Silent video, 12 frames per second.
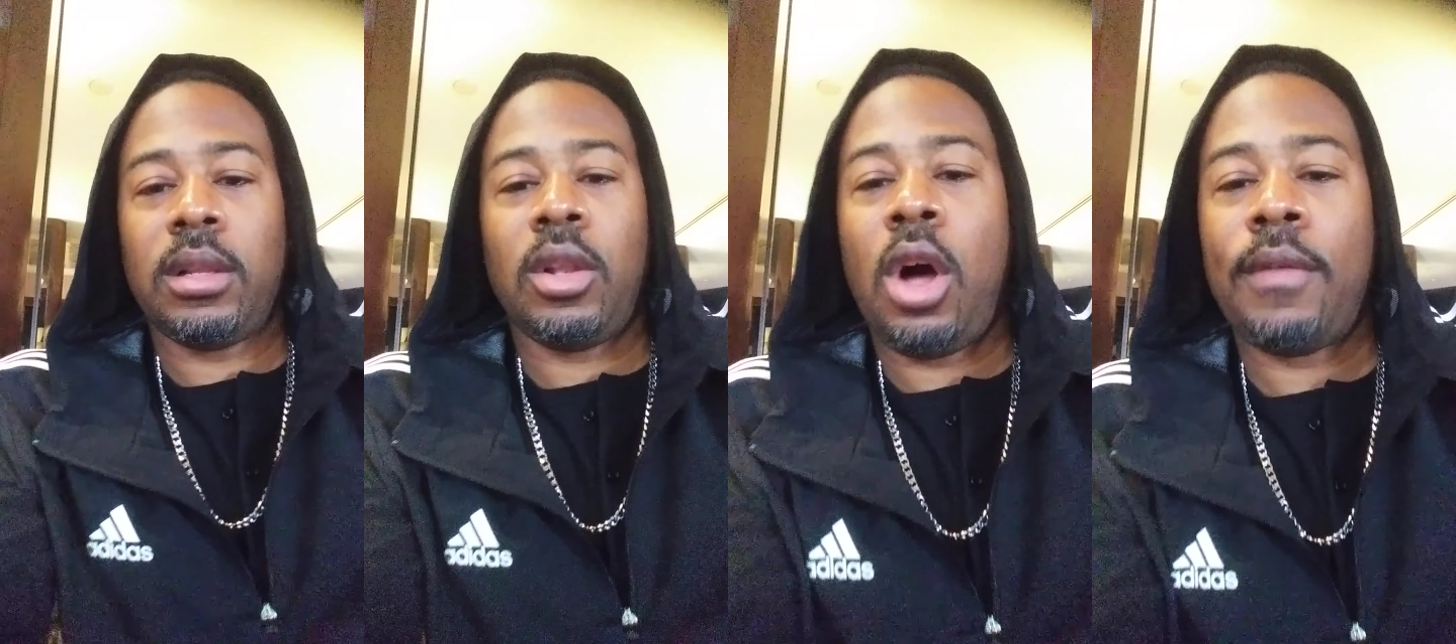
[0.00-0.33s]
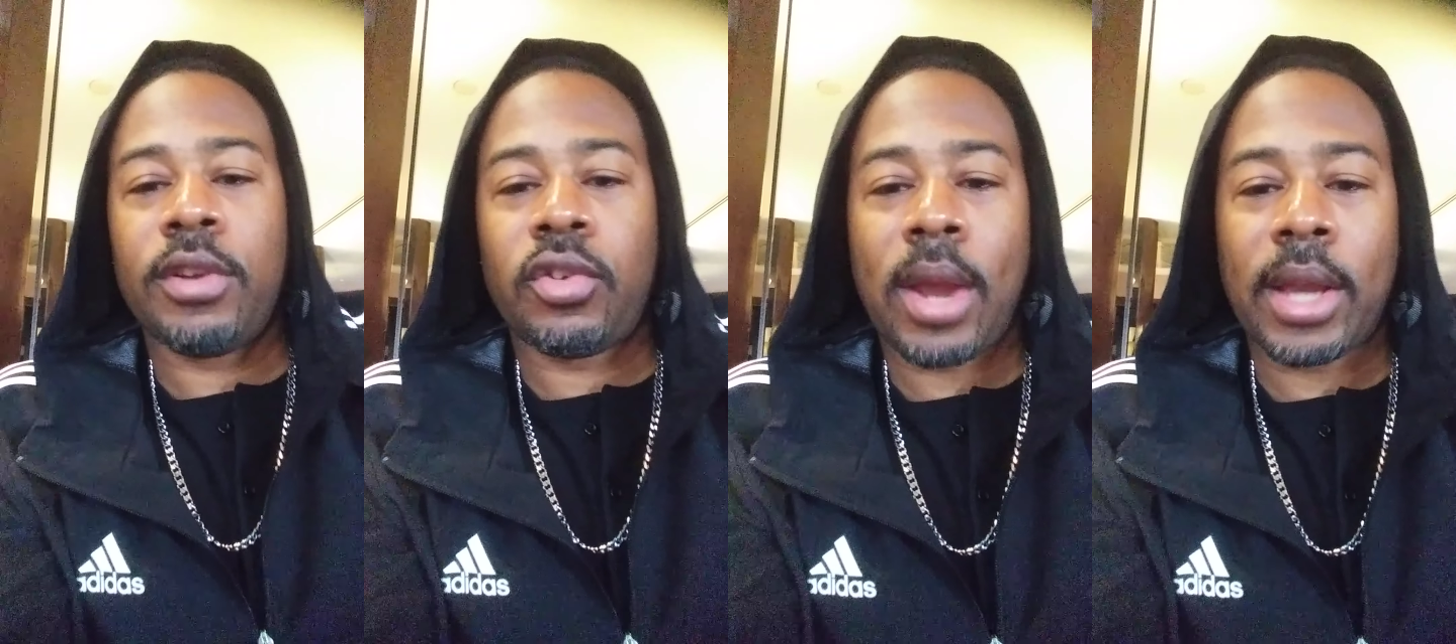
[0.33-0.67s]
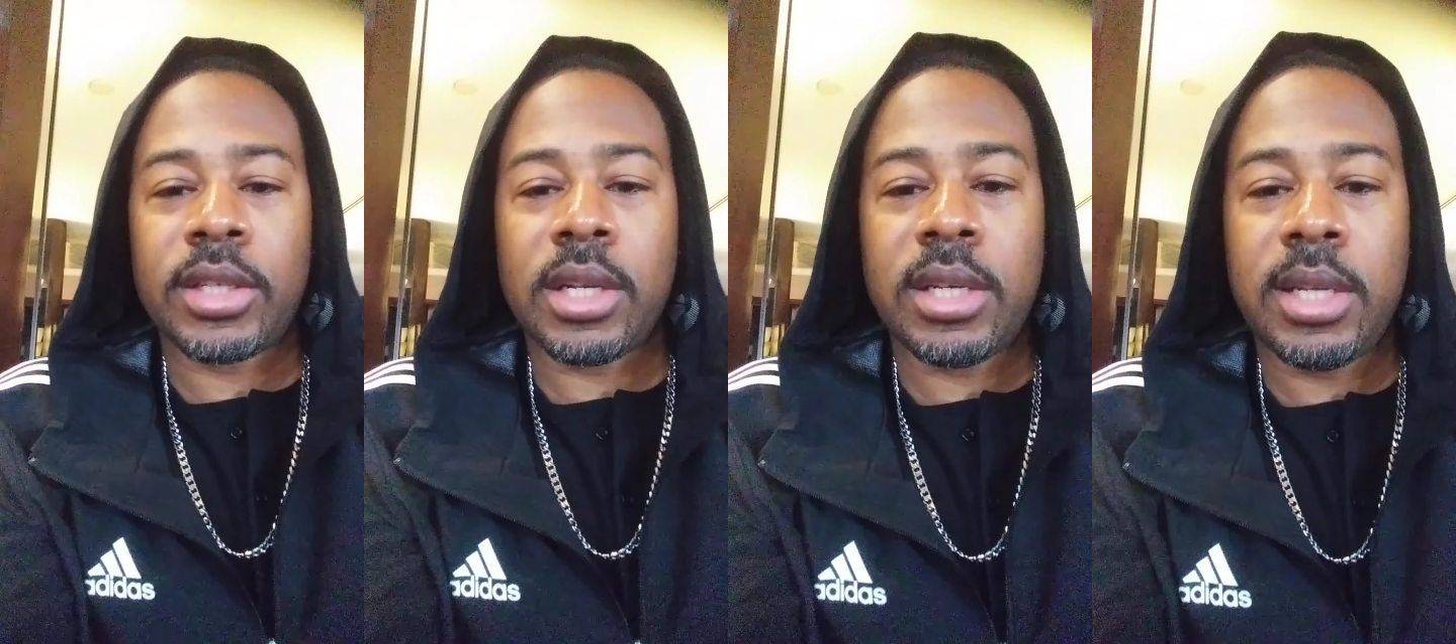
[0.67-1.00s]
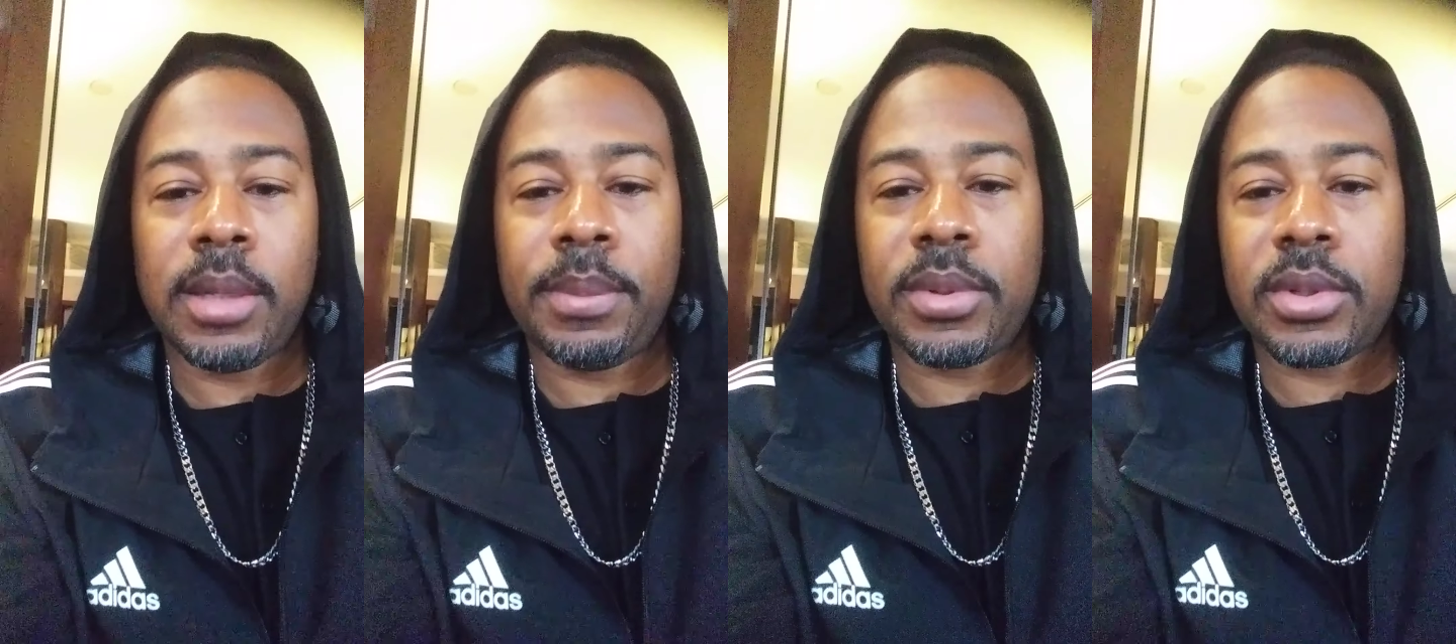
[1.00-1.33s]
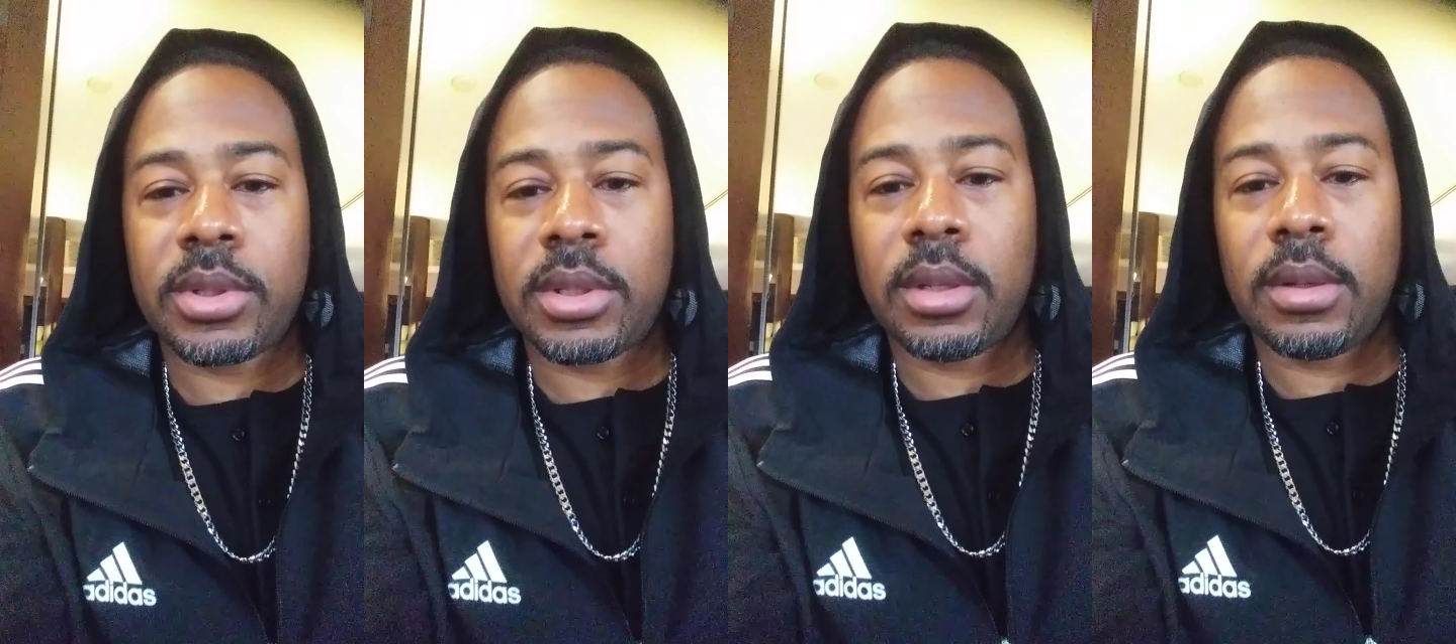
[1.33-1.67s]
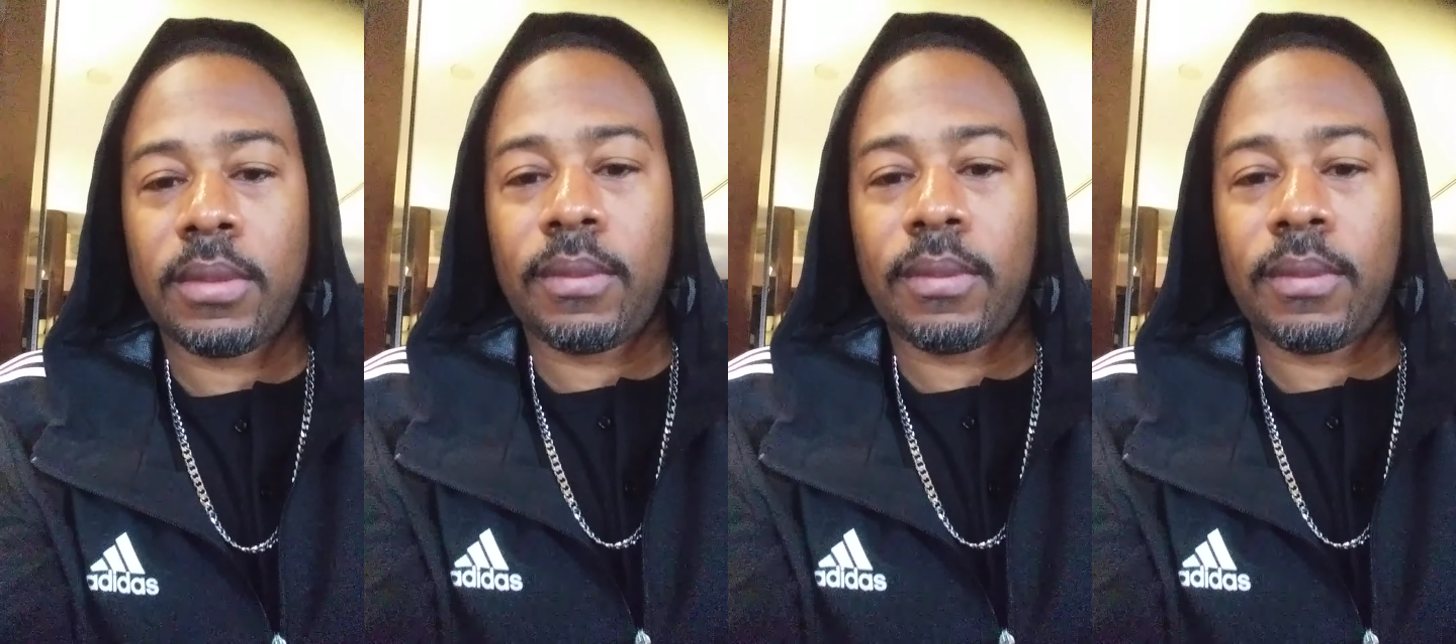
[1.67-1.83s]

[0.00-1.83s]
law of attraction tips,